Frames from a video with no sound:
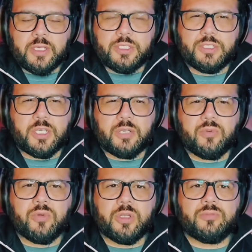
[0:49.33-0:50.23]
I just got to,
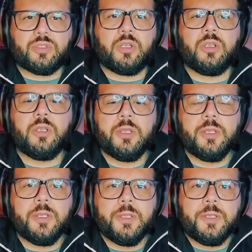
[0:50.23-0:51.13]
sorry.
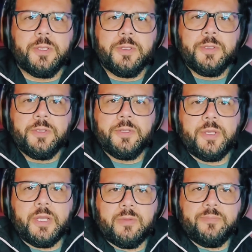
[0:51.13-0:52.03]

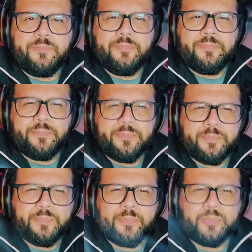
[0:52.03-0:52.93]
Um,
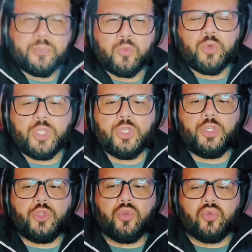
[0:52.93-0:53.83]
what do you
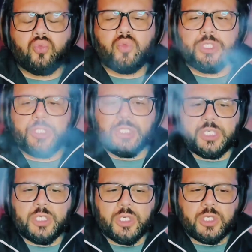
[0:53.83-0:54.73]
do when it
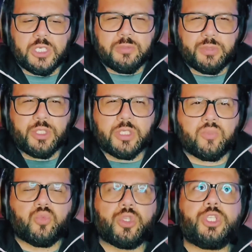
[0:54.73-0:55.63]
comes up?
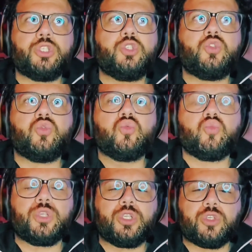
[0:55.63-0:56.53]
What do you do
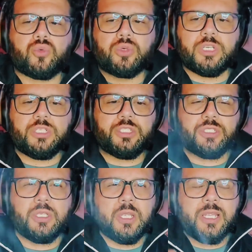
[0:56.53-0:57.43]
when it arises?
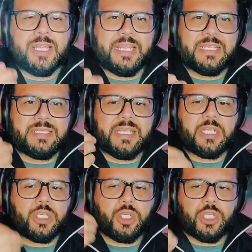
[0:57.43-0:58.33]
It's
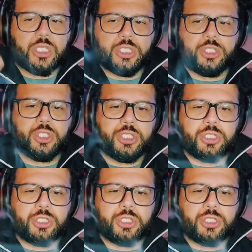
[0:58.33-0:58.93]
acknowledge it.